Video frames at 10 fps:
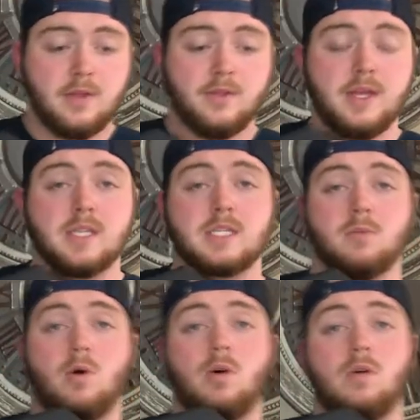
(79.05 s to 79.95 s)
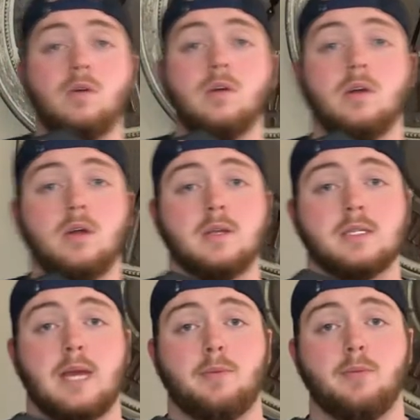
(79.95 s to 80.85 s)
the small
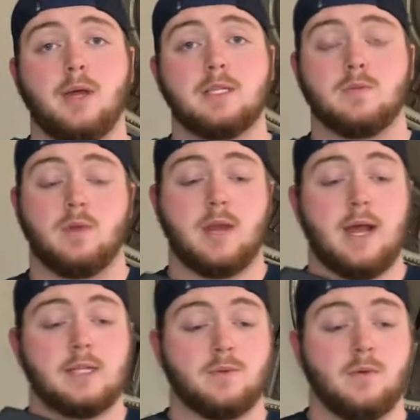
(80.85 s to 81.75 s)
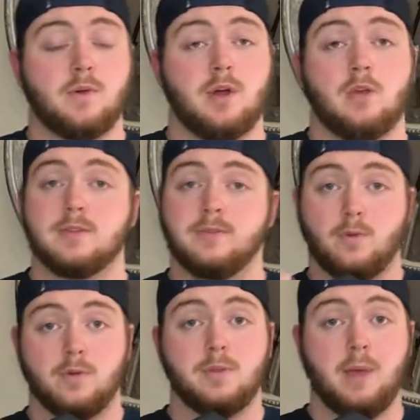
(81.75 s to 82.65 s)
SAPI plates run at $21
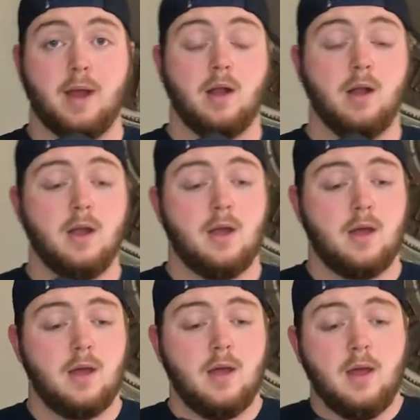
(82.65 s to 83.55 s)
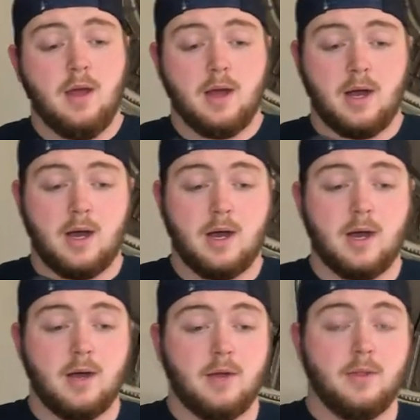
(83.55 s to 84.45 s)
for the pair,
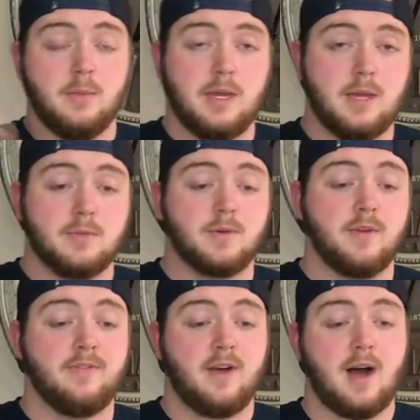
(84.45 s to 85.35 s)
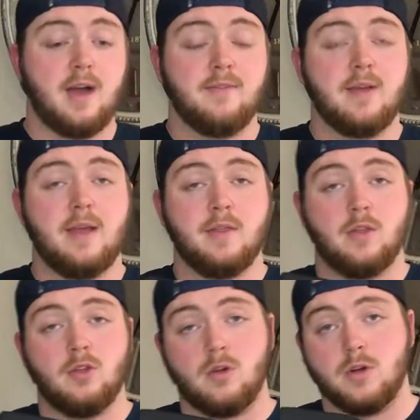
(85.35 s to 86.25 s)
uh, the medium 25 and then
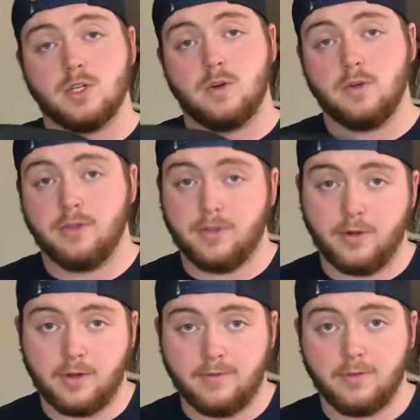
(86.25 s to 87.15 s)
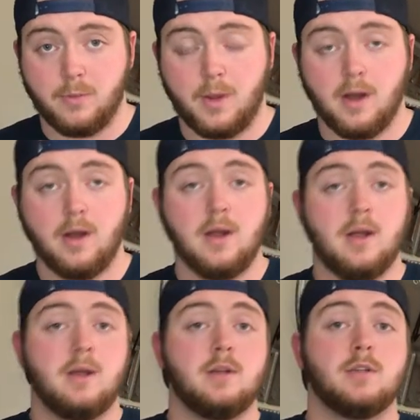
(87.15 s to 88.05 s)
the large are 30 for the pair.
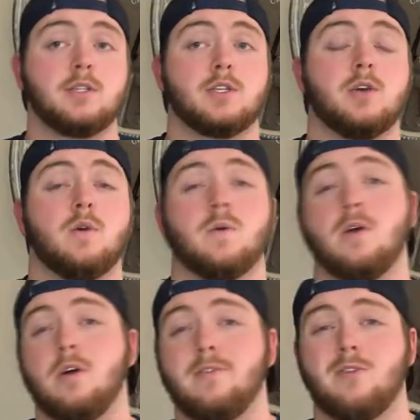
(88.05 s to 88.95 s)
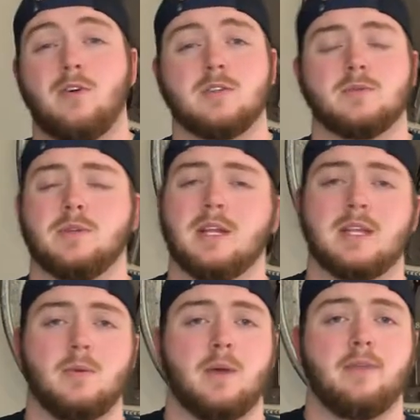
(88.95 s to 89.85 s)
So overall, it's really
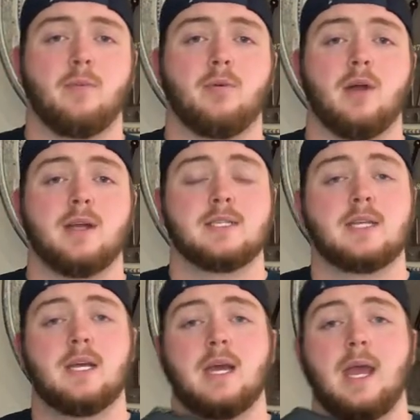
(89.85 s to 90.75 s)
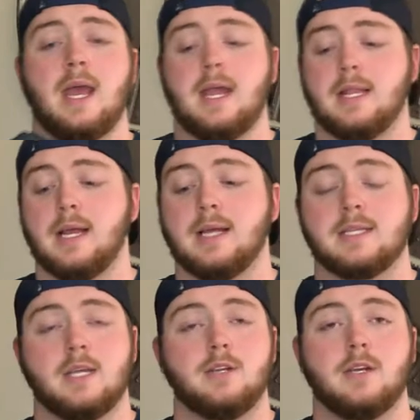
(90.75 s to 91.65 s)
not that bad of a price, and like I
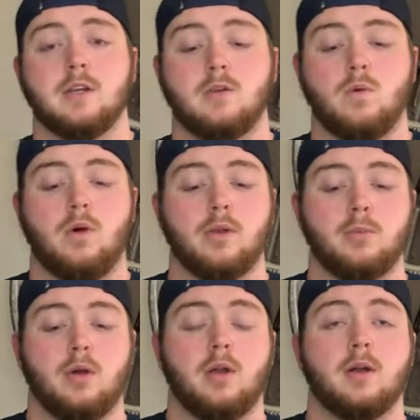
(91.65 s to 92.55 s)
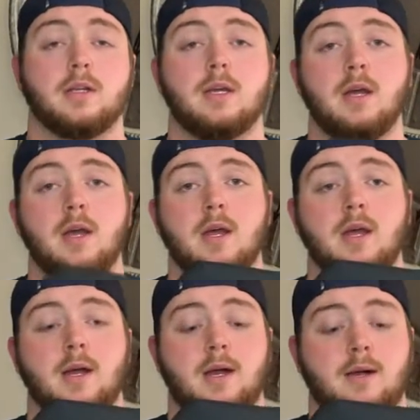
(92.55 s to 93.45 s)
said, you're getting a good quality product.
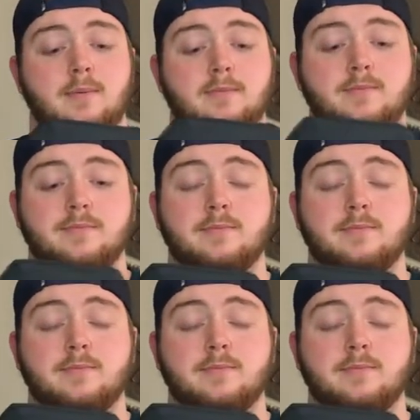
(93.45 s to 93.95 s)
Um,